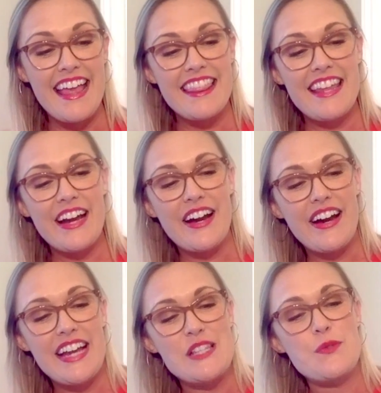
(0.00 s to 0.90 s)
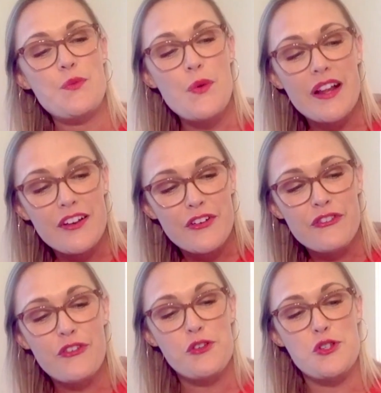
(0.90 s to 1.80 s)
There is
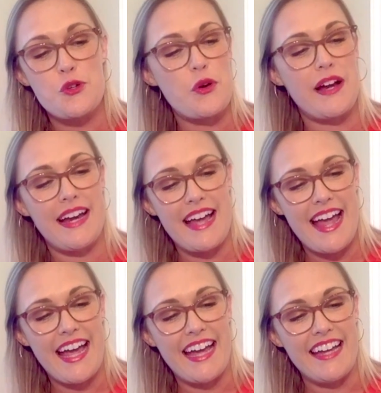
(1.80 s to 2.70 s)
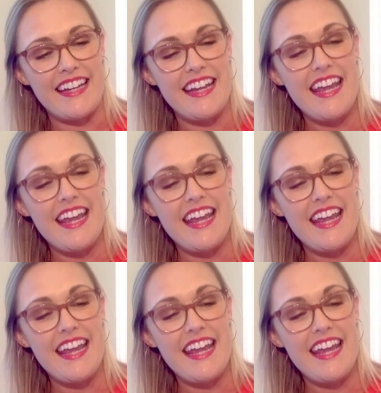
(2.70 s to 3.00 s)
wonderful joy ahead,